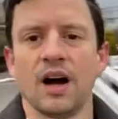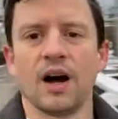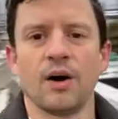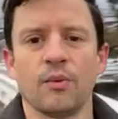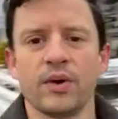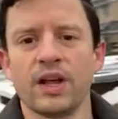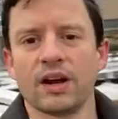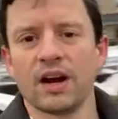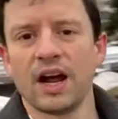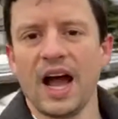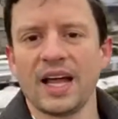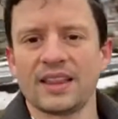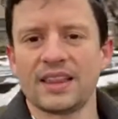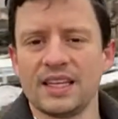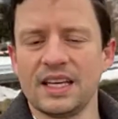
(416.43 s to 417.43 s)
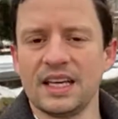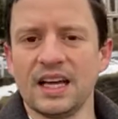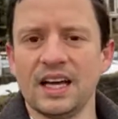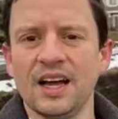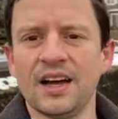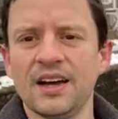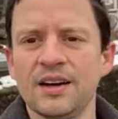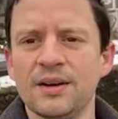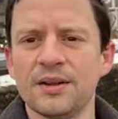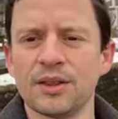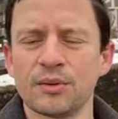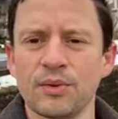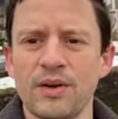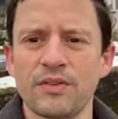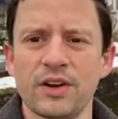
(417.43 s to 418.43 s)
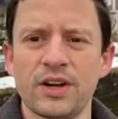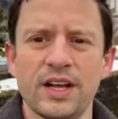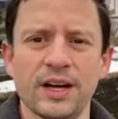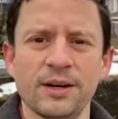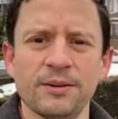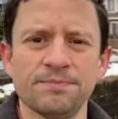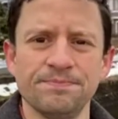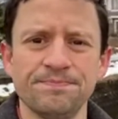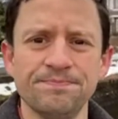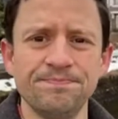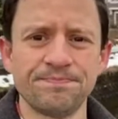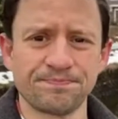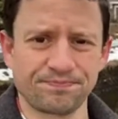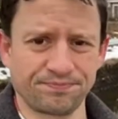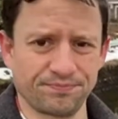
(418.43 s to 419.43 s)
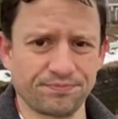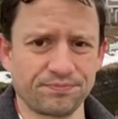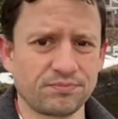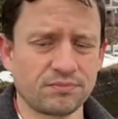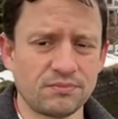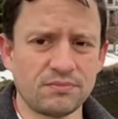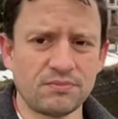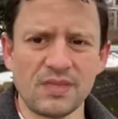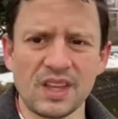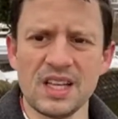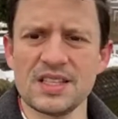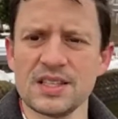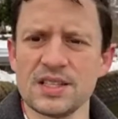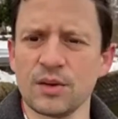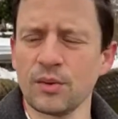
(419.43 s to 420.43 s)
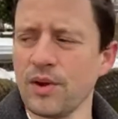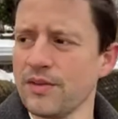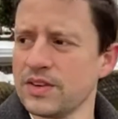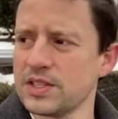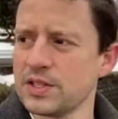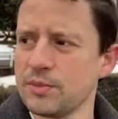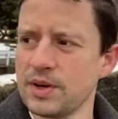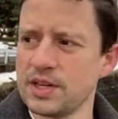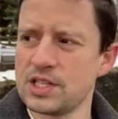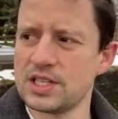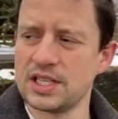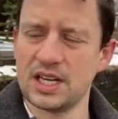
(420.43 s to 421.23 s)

We are at the river here. This isn't a river so much as it